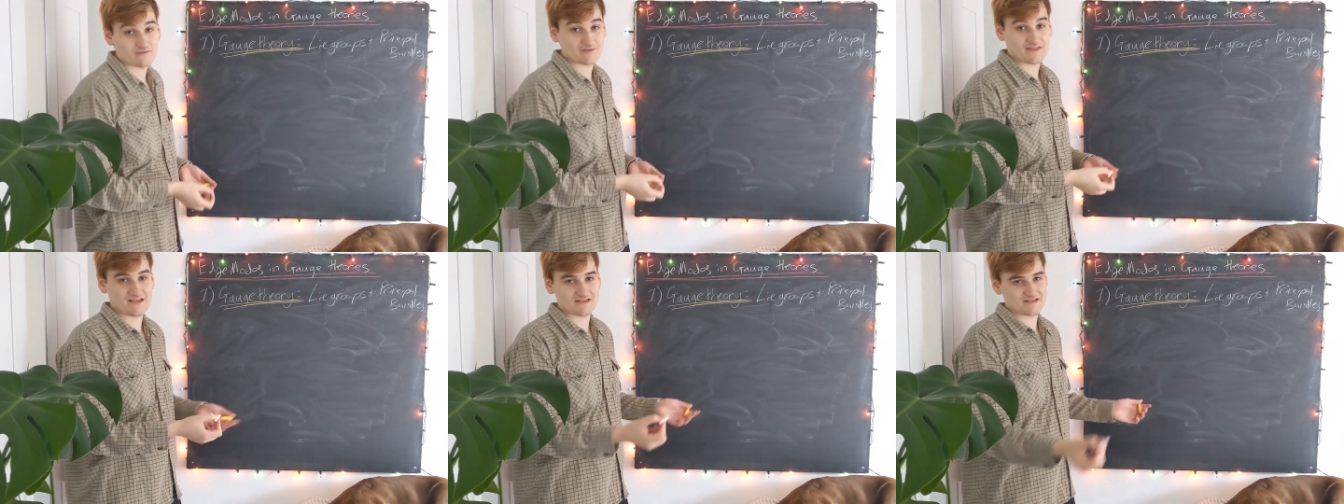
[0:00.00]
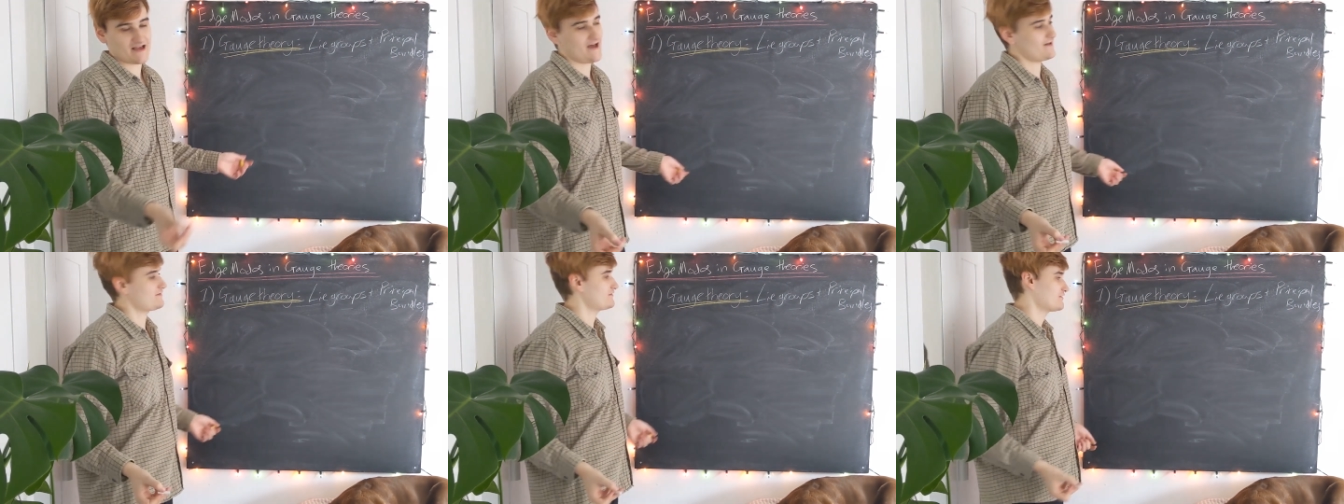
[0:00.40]
covered these
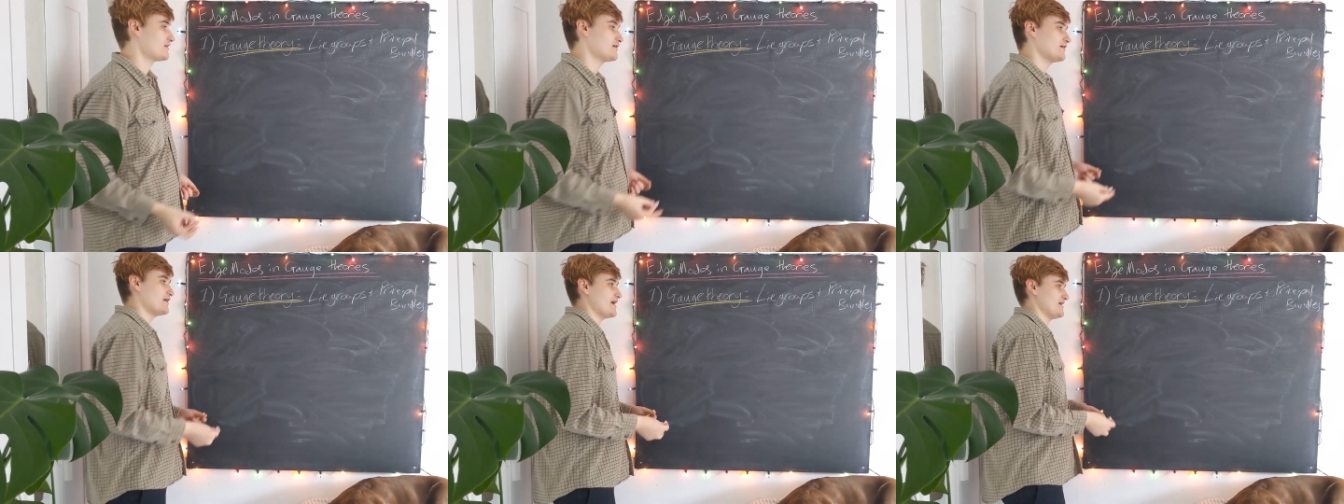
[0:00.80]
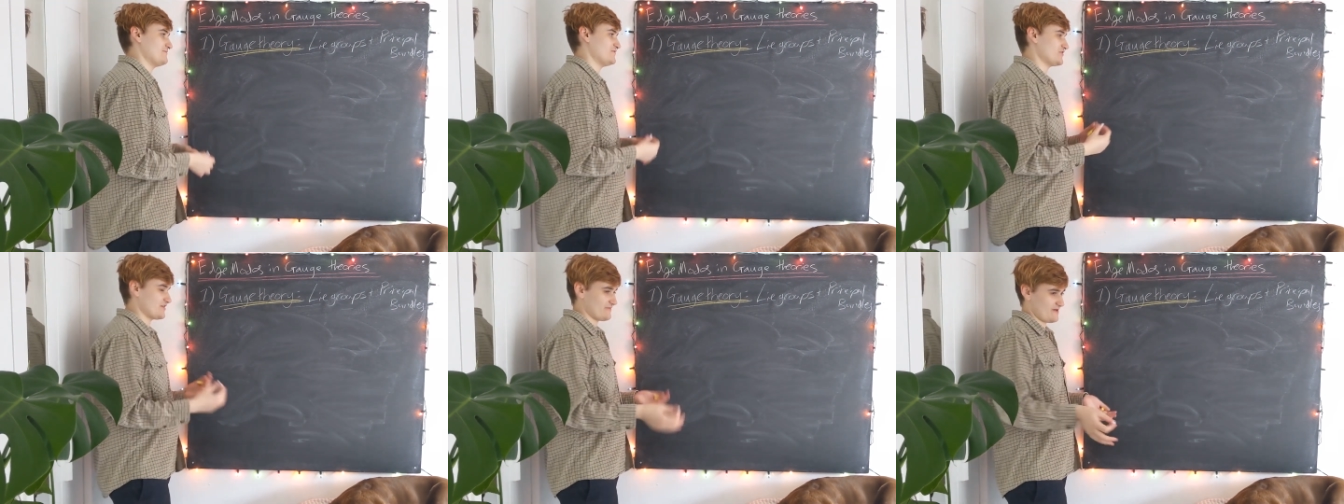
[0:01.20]
yet, and
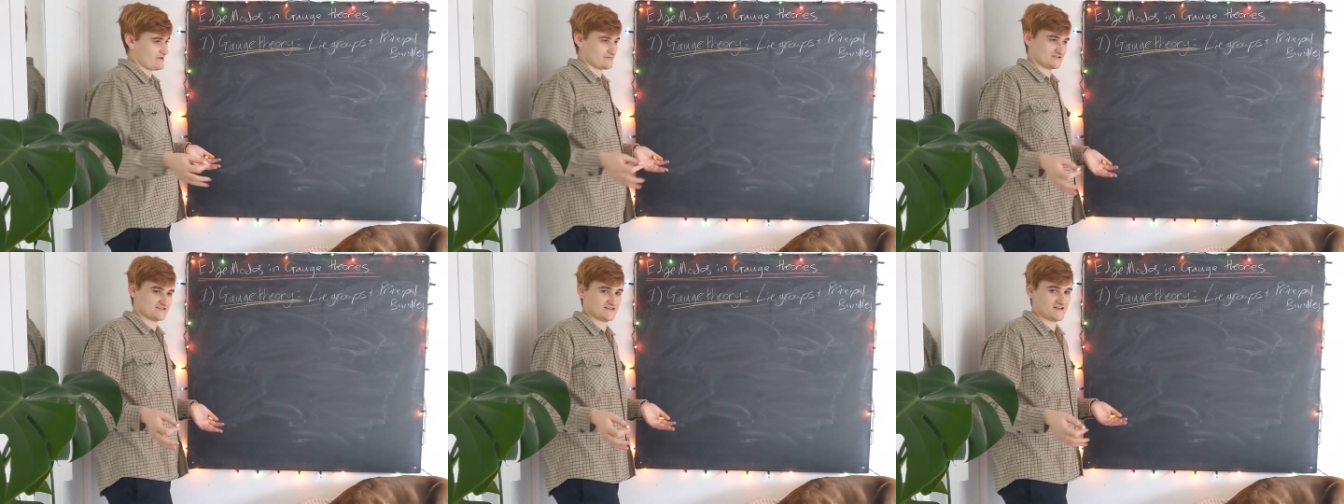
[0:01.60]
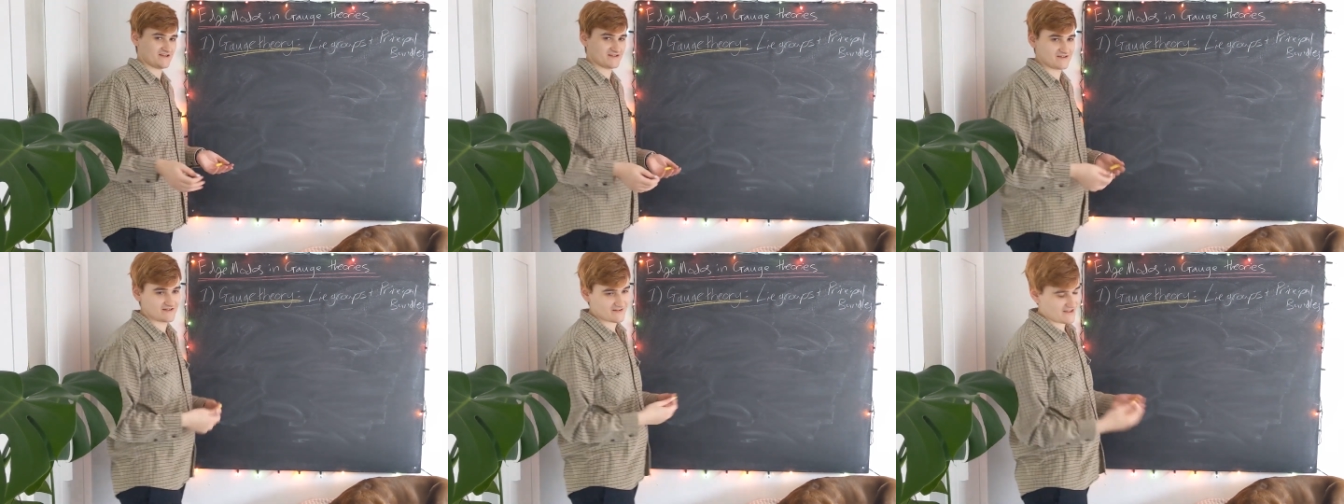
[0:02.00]
I'm not going to be able to
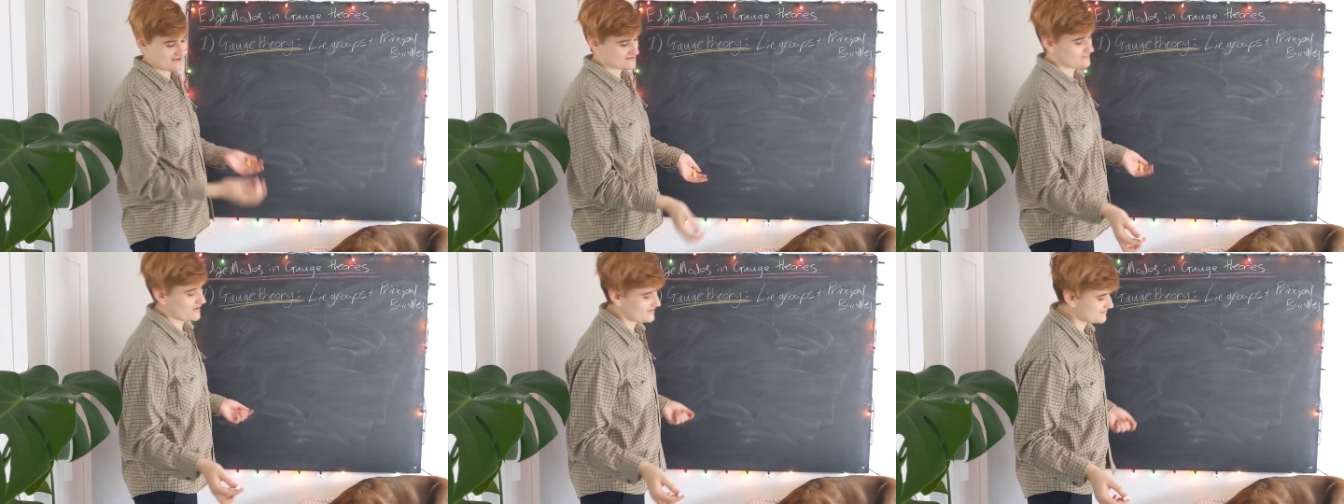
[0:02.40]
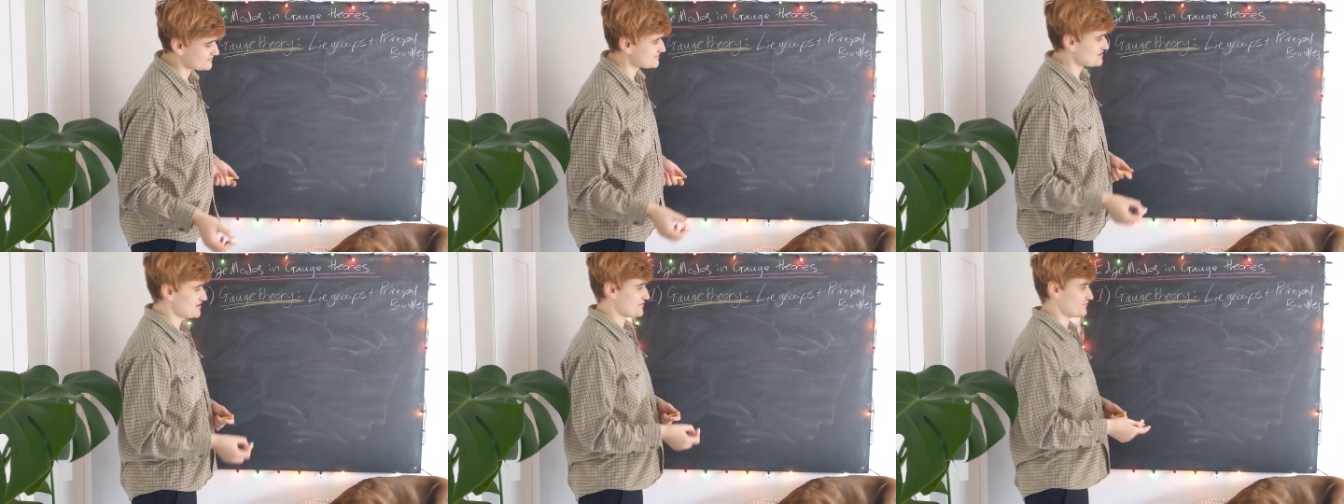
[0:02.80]
explain
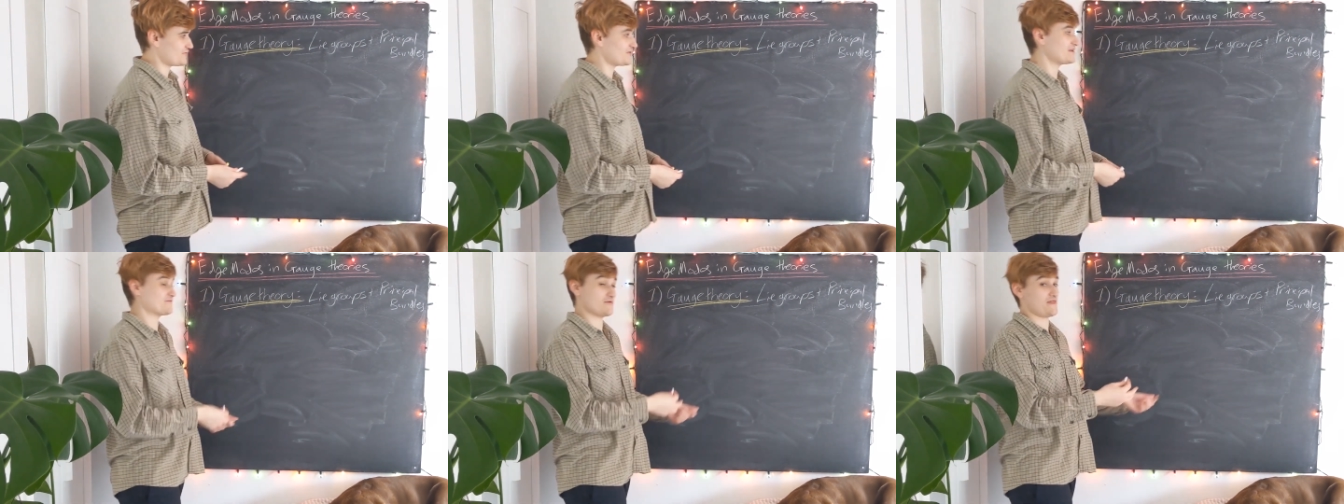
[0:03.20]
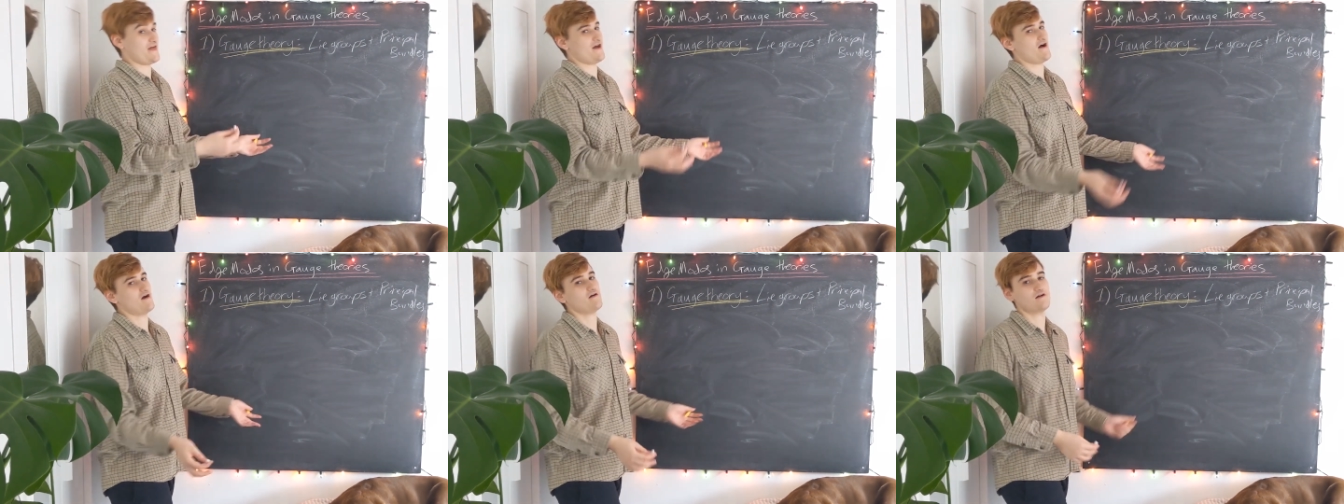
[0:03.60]
to you fully what
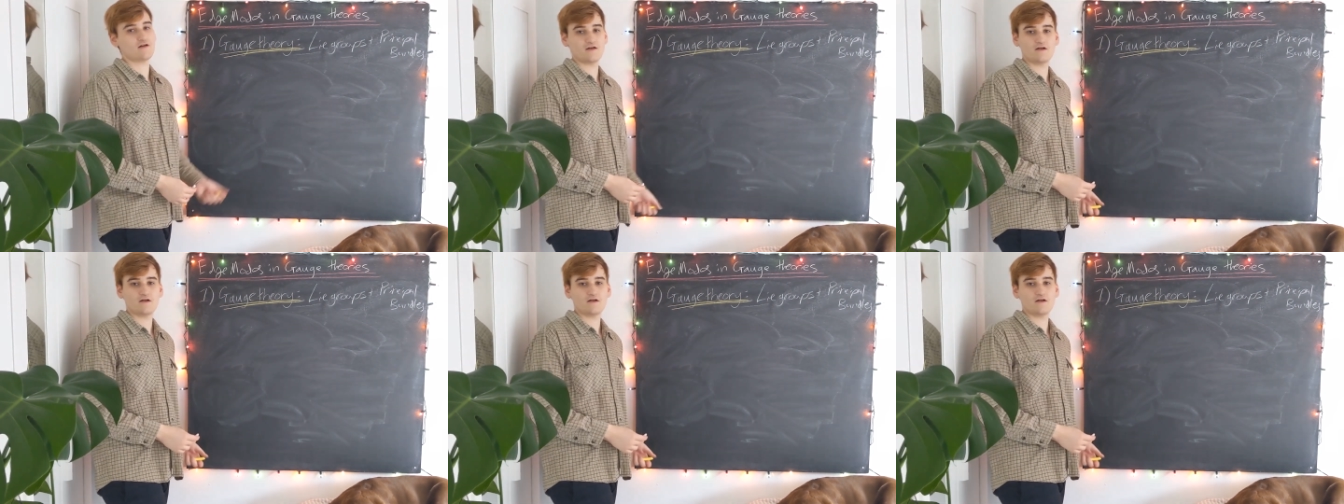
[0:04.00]
they are,